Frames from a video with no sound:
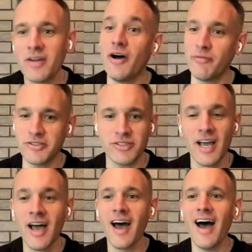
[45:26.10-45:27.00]
no offense,
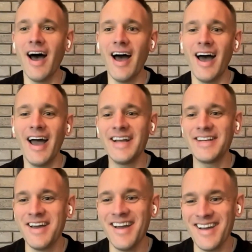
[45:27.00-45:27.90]

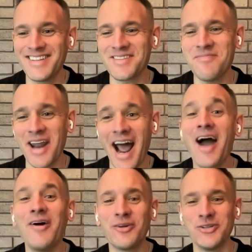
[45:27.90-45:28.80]
it doesn't matter
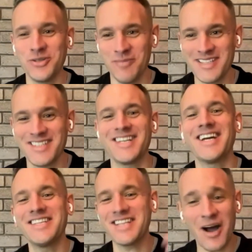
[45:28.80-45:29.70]
how good your
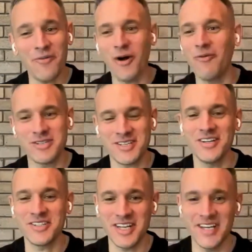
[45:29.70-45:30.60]
messaging is and how well
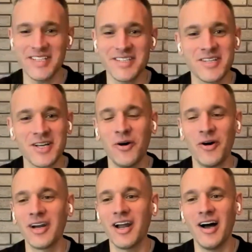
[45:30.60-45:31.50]
researched it is and
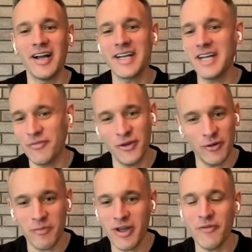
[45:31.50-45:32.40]
so on. Like if
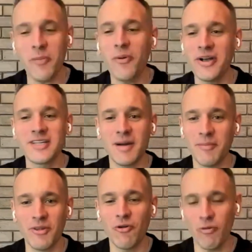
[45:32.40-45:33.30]
you're putting
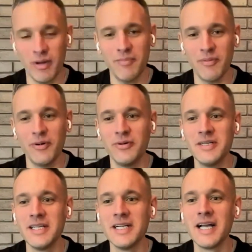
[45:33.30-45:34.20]
some of the wrong
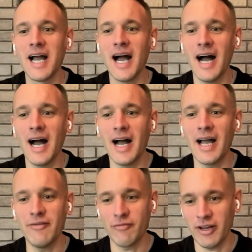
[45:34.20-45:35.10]
people
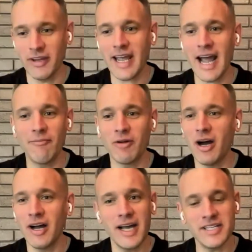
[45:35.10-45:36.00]
in front of the
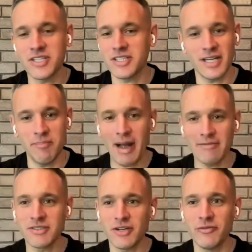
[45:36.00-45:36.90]
camera, it's just going to
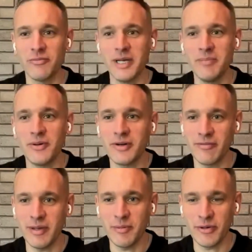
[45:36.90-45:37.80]
bounce off of
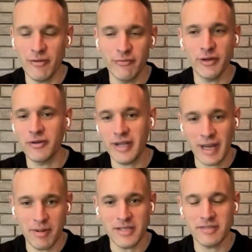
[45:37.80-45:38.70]
people. And if people don't feel
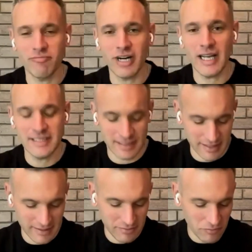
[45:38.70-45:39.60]
that that person relates
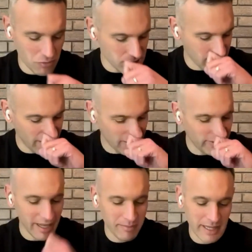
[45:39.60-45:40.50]
to what's going
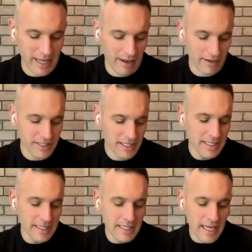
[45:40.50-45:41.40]
on for them in their
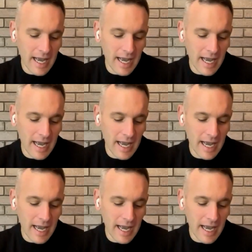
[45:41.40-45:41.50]
lives.